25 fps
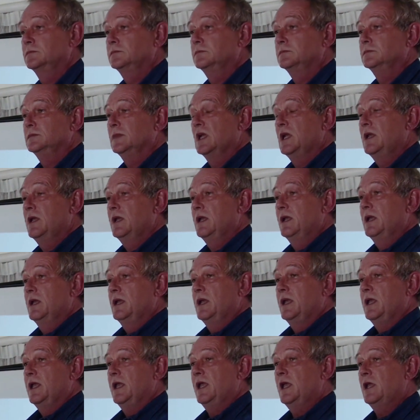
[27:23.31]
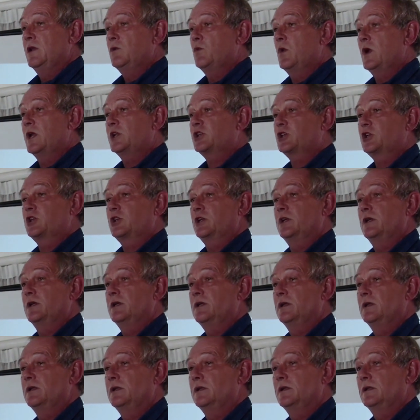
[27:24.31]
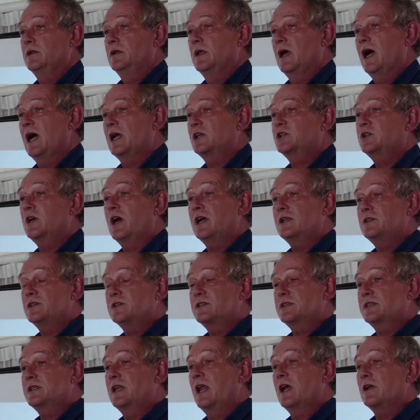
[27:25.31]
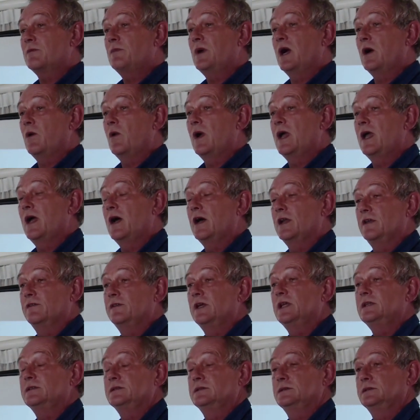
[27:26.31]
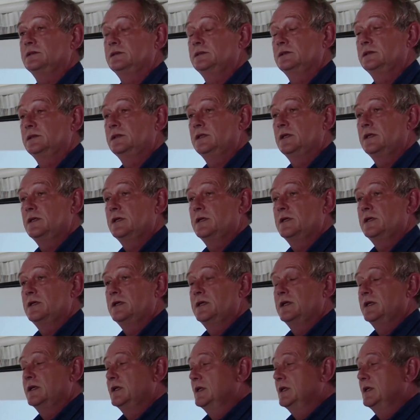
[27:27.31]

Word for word: Think about those townships. Think about those kids and what they see every day.